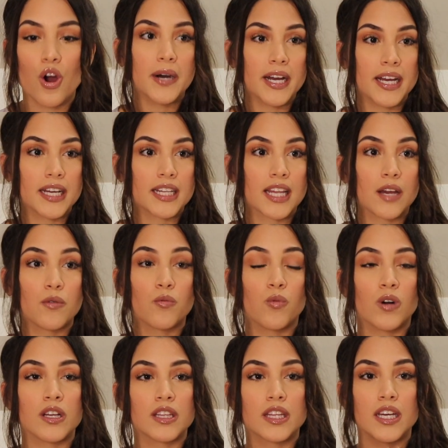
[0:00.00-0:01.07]
But like,
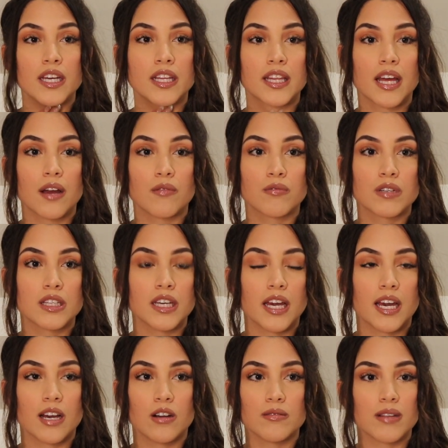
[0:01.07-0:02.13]
one thing that really
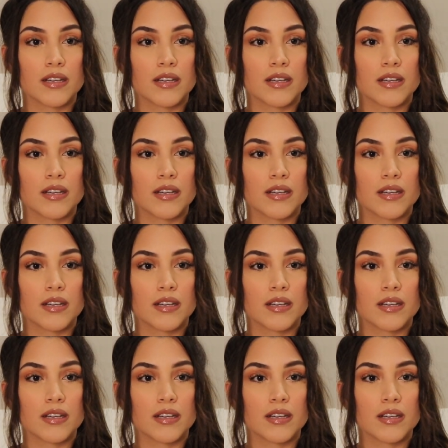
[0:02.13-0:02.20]
helped,